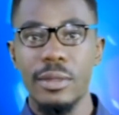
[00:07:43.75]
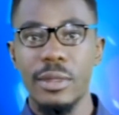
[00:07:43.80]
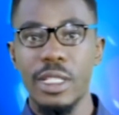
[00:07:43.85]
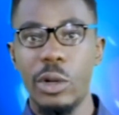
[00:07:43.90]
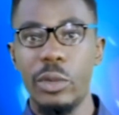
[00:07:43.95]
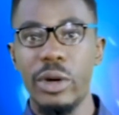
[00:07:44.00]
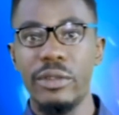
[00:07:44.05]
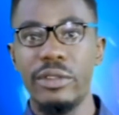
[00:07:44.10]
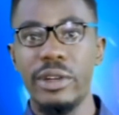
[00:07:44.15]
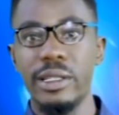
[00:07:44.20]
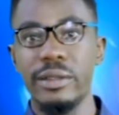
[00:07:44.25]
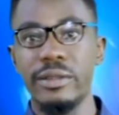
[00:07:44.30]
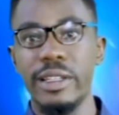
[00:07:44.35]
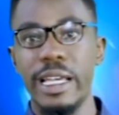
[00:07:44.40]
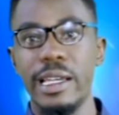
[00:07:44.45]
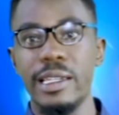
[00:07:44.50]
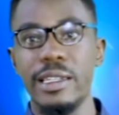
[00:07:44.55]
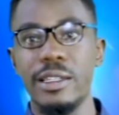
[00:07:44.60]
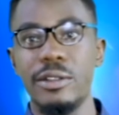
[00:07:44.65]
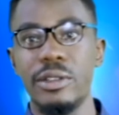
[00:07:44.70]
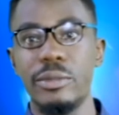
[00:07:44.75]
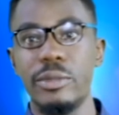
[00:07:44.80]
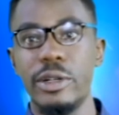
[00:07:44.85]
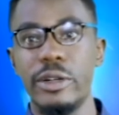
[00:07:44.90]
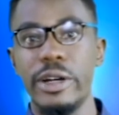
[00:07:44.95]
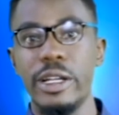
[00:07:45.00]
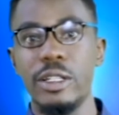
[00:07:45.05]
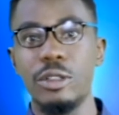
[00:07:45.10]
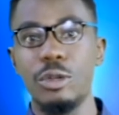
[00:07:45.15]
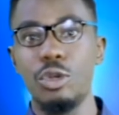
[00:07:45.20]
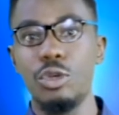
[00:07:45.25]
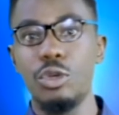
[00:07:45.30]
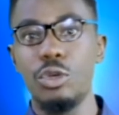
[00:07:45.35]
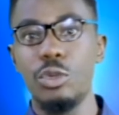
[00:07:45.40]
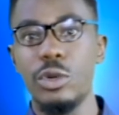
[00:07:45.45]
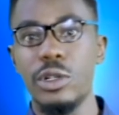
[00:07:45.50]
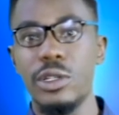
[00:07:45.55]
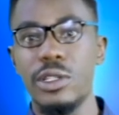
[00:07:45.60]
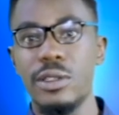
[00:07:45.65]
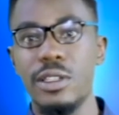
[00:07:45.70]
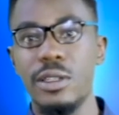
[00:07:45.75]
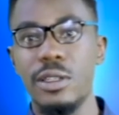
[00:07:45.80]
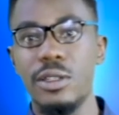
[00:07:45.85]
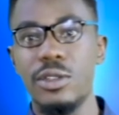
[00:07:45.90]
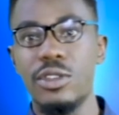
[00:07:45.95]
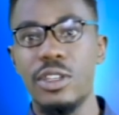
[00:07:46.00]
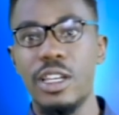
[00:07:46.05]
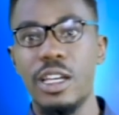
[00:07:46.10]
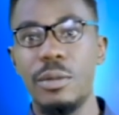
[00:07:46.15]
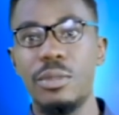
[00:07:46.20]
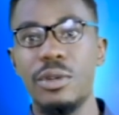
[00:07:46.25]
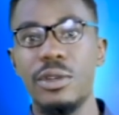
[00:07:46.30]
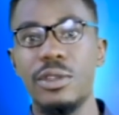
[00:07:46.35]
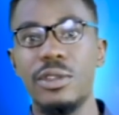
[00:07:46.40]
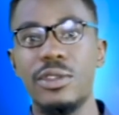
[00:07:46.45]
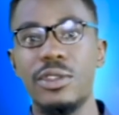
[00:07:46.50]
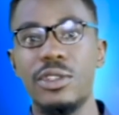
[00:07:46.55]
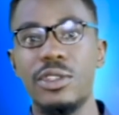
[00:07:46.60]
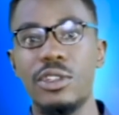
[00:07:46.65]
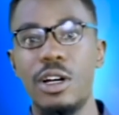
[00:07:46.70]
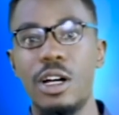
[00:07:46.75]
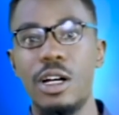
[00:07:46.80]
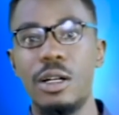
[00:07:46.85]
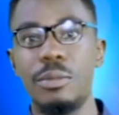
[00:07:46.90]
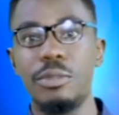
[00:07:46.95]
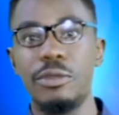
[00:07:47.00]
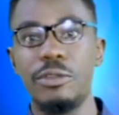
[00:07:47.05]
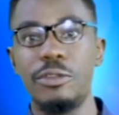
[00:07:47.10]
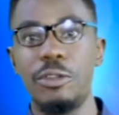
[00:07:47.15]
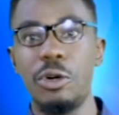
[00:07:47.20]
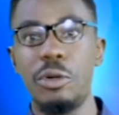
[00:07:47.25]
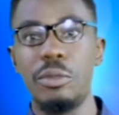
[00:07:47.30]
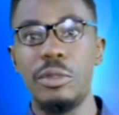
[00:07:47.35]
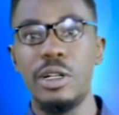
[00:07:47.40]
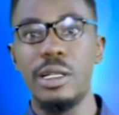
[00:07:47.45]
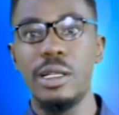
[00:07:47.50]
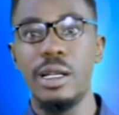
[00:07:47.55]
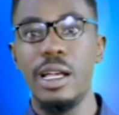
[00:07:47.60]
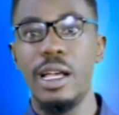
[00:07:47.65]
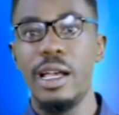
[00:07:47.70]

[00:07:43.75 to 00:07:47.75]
However, Angel Di Maria, who was the champion's star performer,